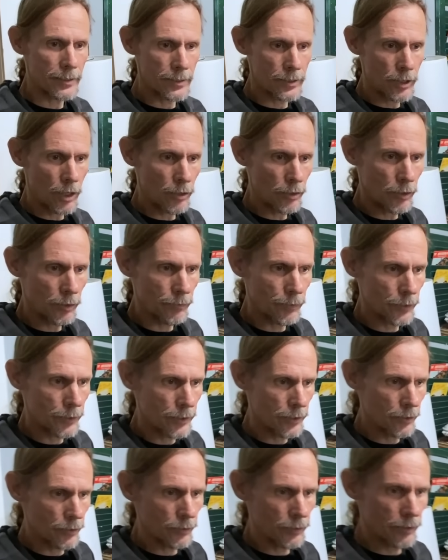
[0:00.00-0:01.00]
start over
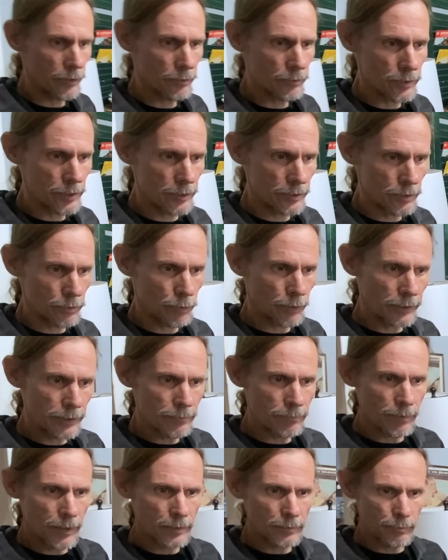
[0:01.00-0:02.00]
here. There's this really
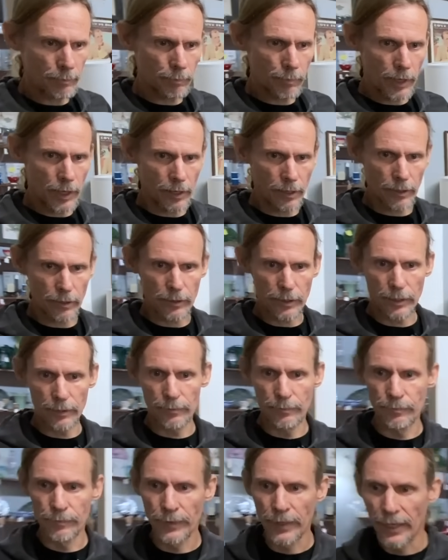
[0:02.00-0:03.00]
fun bar
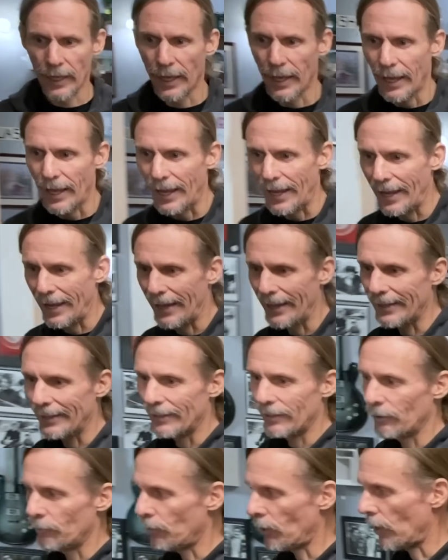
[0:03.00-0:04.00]

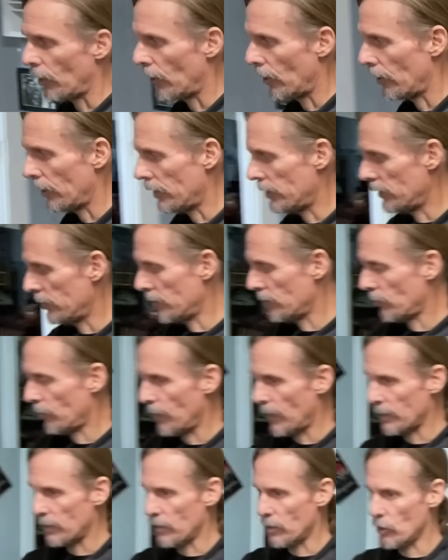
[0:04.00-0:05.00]
and the bar is
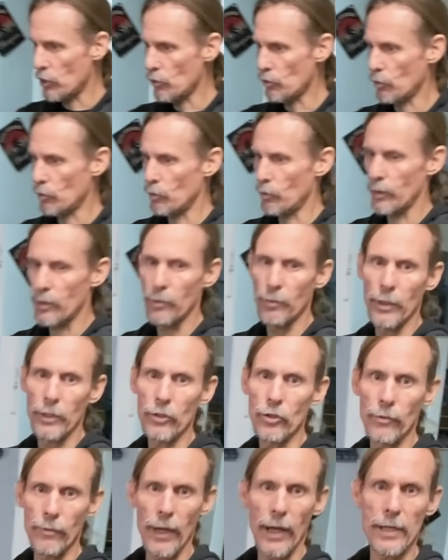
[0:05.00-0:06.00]
festooned with a
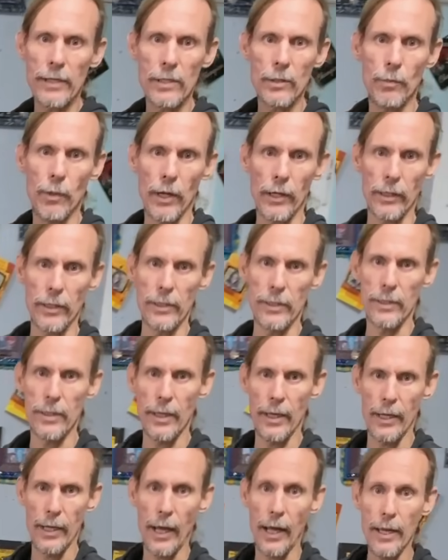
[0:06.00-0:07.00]
bunch of ice buckets.
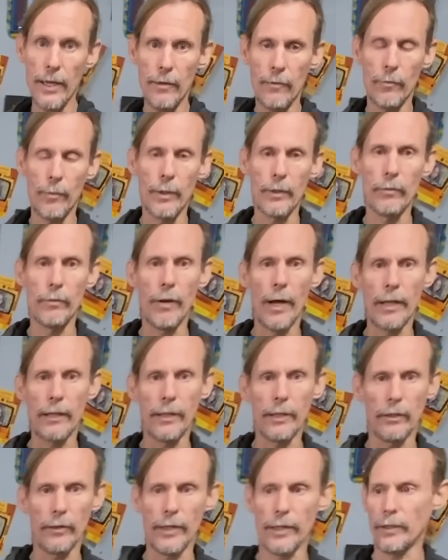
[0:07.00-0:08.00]
And I have been
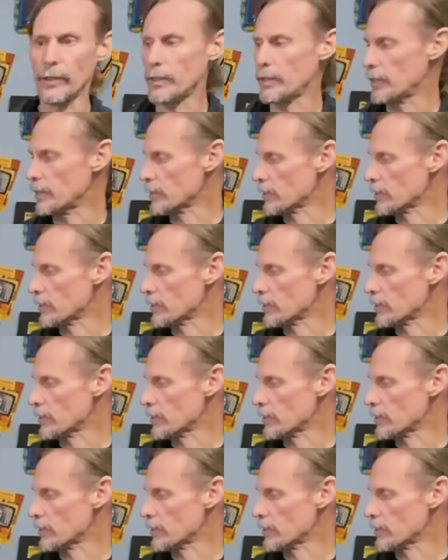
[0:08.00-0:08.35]
finding lately that